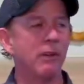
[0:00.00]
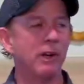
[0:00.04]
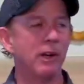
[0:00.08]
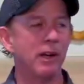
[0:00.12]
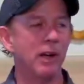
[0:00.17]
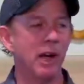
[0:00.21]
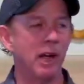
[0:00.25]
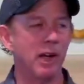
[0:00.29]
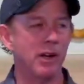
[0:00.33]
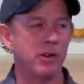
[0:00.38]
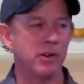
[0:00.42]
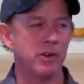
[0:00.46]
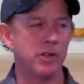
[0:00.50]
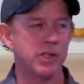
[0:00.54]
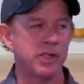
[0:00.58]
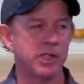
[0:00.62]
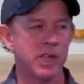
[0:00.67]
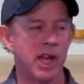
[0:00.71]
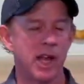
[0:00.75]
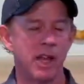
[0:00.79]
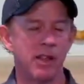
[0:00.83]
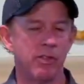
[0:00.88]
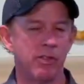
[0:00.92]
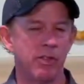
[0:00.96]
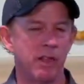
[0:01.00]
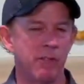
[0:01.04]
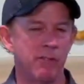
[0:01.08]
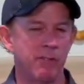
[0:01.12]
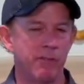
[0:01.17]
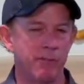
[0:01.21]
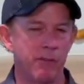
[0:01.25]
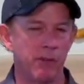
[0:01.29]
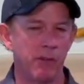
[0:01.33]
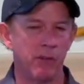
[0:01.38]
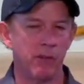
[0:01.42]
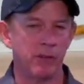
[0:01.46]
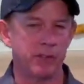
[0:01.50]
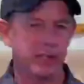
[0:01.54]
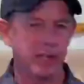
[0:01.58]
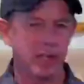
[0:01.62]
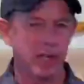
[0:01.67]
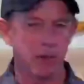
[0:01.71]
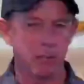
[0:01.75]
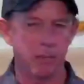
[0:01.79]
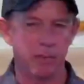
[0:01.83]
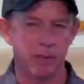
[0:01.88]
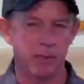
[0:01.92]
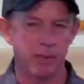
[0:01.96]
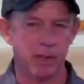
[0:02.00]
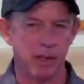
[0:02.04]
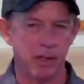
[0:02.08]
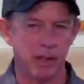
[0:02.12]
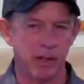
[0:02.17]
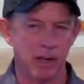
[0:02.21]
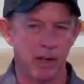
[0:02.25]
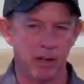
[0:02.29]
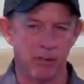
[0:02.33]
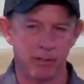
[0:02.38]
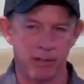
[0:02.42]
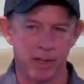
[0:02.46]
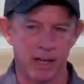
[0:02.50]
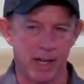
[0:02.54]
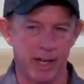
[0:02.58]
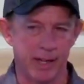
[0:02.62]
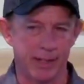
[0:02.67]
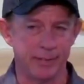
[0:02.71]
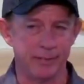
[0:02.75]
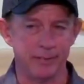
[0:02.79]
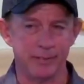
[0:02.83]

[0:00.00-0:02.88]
understand the full depth of God.